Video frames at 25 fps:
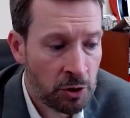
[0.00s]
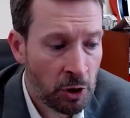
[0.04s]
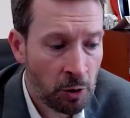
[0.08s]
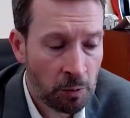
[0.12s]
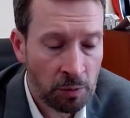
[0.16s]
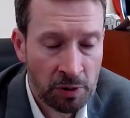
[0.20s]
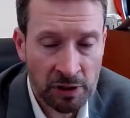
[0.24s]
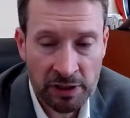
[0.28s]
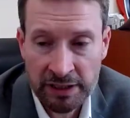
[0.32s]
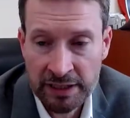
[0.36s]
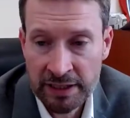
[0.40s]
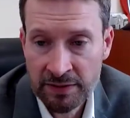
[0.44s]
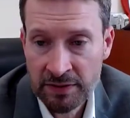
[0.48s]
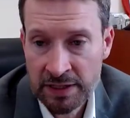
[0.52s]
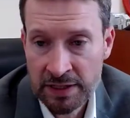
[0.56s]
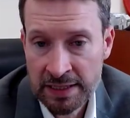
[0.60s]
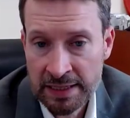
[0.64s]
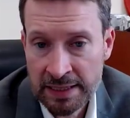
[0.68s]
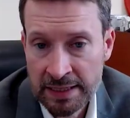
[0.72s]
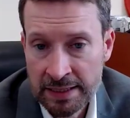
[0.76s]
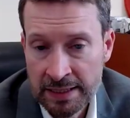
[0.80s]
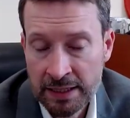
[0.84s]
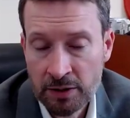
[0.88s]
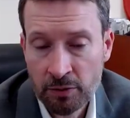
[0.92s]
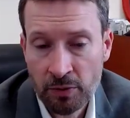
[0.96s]
who don't believe
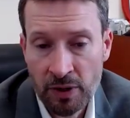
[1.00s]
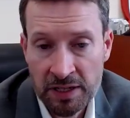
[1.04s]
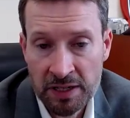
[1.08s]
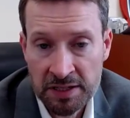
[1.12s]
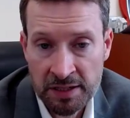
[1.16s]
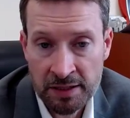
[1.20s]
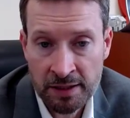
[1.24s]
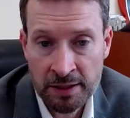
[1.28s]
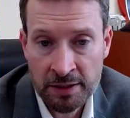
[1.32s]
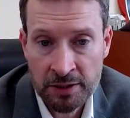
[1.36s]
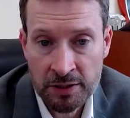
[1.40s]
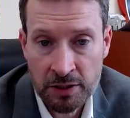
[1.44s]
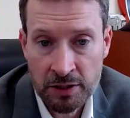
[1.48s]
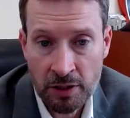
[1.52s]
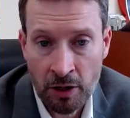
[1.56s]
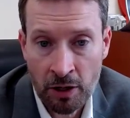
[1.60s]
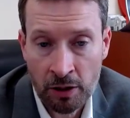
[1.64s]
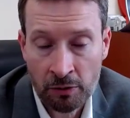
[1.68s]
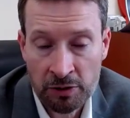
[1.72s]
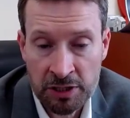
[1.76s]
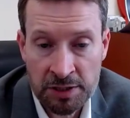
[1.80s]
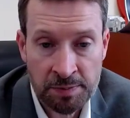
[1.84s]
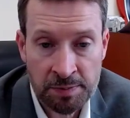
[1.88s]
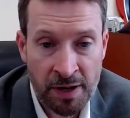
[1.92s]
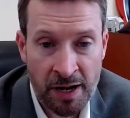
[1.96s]
that DC residents
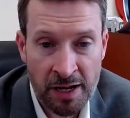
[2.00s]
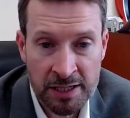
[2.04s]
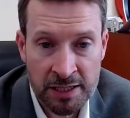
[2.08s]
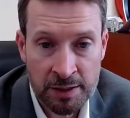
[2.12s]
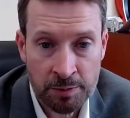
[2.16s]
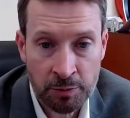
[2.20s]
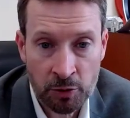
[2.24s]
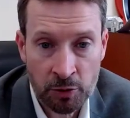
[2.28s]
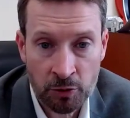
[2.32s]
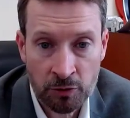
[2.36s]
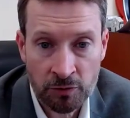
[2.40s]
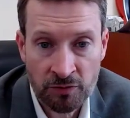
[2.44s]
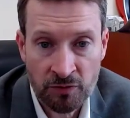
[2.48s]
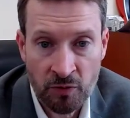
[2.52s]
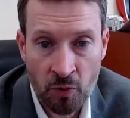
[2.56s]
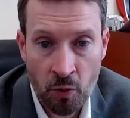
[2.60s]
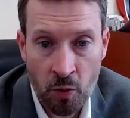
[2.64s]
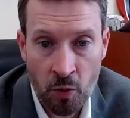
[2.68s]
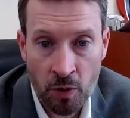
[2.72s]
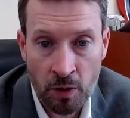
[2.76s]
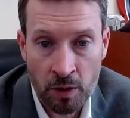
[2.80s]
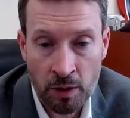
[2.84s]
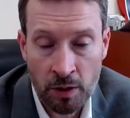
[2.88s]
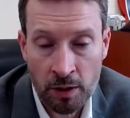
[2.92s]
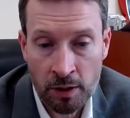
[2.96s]
are responsible
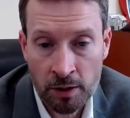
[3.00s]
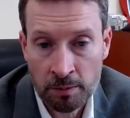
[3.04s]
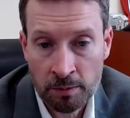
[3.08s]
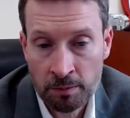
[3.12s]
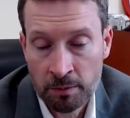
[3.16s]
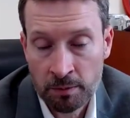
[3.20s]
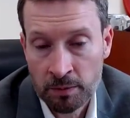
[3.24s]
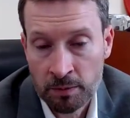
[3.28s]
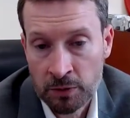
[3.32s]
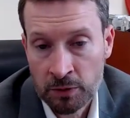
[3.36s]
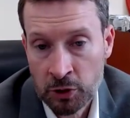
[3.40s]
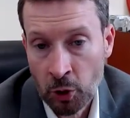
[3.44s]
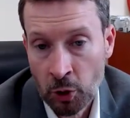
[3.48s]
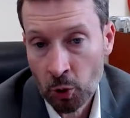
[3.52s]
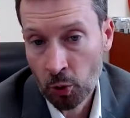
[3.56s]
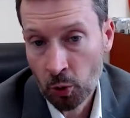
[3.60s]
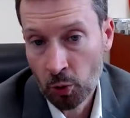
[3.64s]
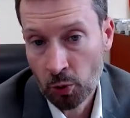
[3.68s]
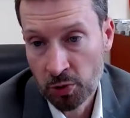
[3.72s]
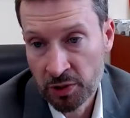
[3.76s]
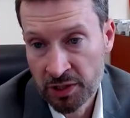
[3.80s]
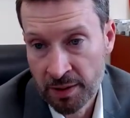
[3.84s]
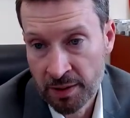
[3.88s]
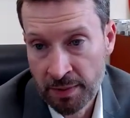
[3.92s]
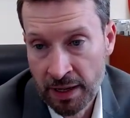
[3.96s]
for
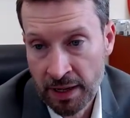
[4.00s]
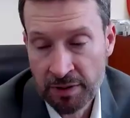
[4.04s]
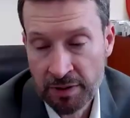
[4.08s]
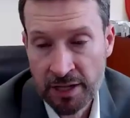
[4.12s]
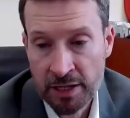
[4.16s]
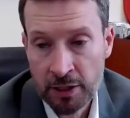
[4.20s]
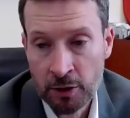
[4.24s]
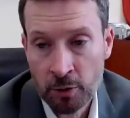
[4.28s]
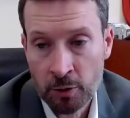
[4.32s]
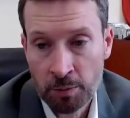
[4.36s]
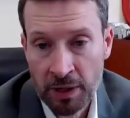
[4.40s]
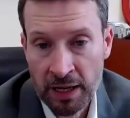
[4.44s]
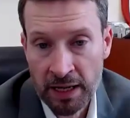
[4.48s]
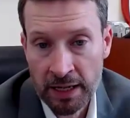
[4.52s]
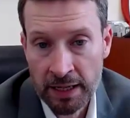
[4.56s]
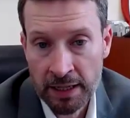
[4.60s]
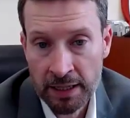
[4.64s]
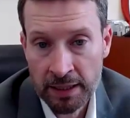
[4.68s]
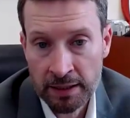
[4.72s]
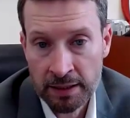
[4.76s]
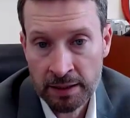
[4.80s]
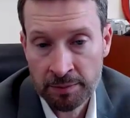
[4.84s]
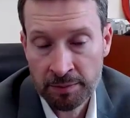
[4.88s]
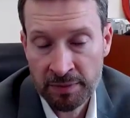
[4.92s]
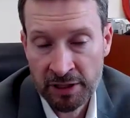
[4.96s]
tolls that maybe they don't
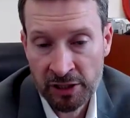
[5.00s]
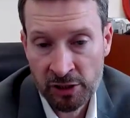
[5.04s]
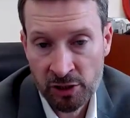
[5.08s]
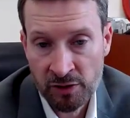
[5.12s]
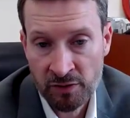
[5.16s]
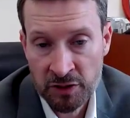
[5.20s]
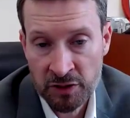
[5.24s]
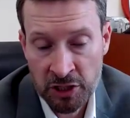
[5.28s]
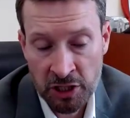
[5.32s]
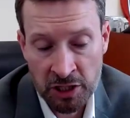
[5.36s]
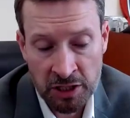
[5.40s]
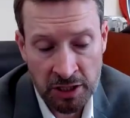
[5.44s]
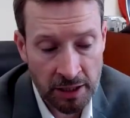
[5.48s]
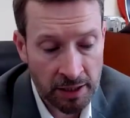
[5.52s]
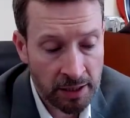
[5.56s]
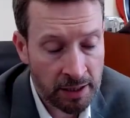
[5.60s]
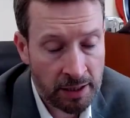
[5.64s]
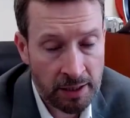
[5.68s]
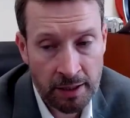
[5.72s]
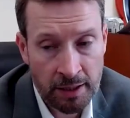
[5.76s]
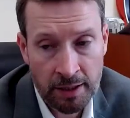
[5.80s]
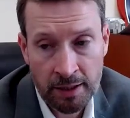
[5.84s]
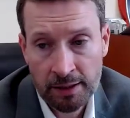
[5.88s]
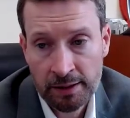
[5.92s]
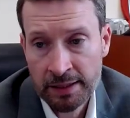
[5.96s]
pay in Maryland and Virginia.
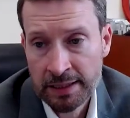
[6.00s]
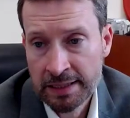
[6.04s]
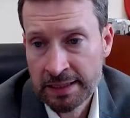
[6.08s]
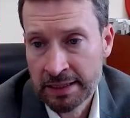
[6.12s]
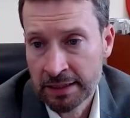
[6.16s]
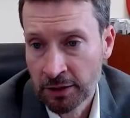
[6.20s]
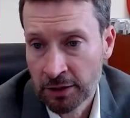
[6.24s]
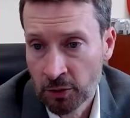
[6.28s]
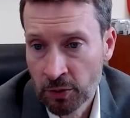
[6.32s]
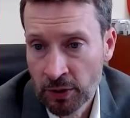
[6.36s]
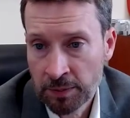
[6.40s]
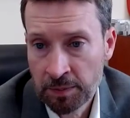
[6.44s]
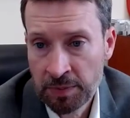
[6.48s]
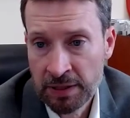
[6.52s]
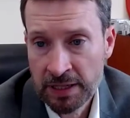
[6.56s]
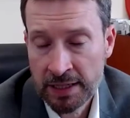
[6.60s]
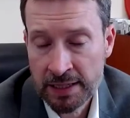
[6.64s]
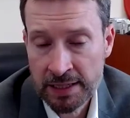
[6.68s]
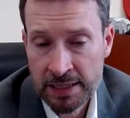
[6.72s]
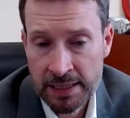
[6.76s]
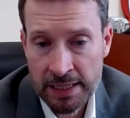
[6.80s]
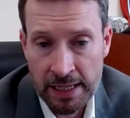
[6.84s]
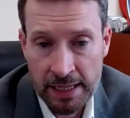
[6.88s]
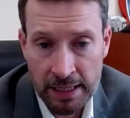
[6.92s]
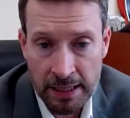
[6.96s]
Listen, quick
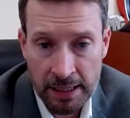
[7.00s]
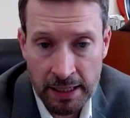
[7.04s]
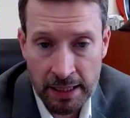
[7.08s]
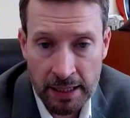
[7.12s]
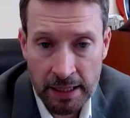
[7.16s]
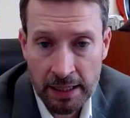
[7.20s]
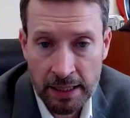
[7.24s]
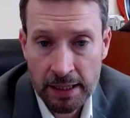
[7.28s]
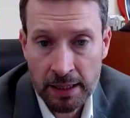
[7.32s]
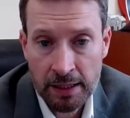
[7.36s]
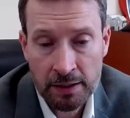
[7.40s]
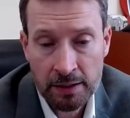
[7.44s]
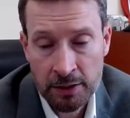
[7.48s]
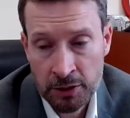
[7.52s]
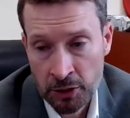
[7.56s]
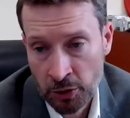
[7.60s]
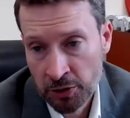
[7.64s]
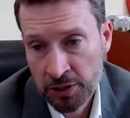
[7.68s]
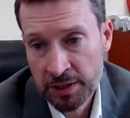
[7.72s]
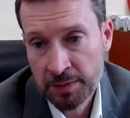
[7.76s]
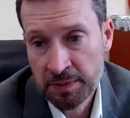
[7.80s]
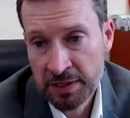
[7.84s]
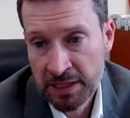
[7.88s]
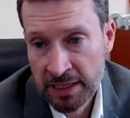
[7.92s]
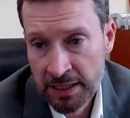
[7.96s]
PSA,
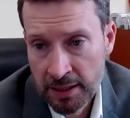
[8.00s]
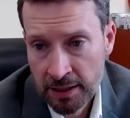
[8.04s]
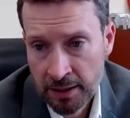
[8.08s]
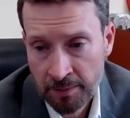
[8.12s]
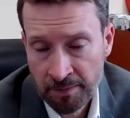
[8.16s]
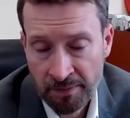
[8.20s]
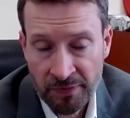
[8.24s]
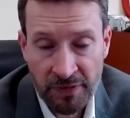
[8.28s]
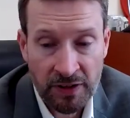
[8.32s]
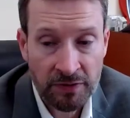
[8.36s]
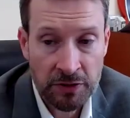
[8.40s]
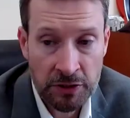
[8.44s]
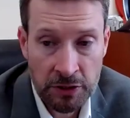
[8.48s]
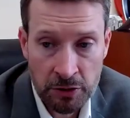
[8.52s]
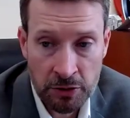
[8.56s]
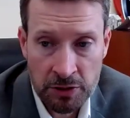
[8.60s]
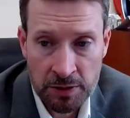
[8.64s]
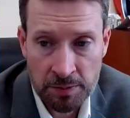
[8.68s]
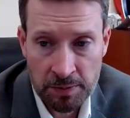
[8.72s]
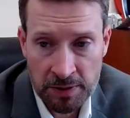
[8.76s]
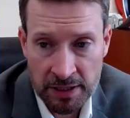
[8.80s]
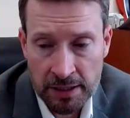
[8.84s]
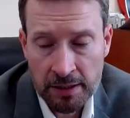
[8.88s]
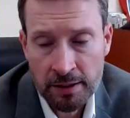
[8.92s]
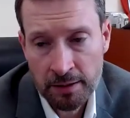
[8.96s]
don't speed. If you
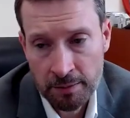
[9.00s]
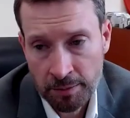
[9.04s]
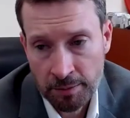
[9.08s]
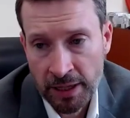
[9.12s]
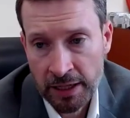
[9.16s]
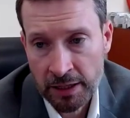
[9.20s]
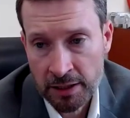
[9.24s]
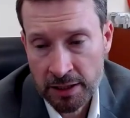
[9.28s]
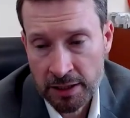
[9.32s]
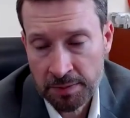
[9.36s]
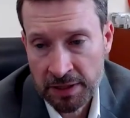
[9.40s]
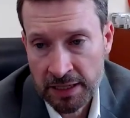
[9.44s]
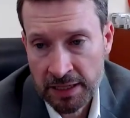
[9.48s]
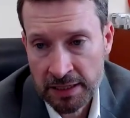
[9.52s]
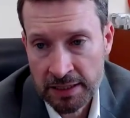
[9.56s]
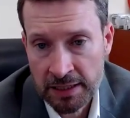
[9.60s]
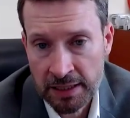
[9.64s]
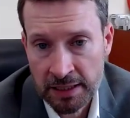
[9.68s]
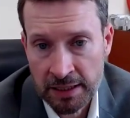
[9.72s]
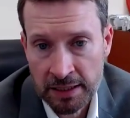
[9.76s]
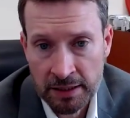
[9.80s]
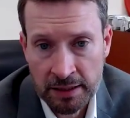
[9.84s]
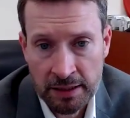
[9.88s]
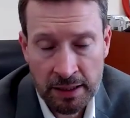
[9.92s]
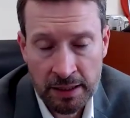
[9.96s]
do speed, pay your
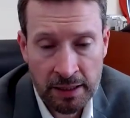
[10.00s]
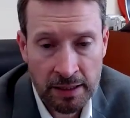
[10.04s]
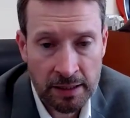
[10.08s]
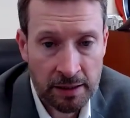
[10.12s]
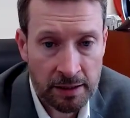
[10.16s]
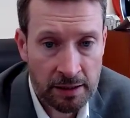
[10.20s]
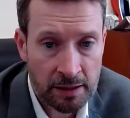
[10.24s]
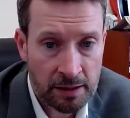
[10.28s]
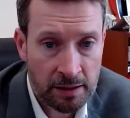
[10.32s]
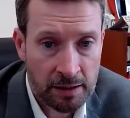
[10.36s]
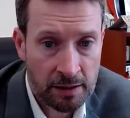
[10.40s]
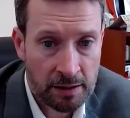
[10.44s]
speeding ticket.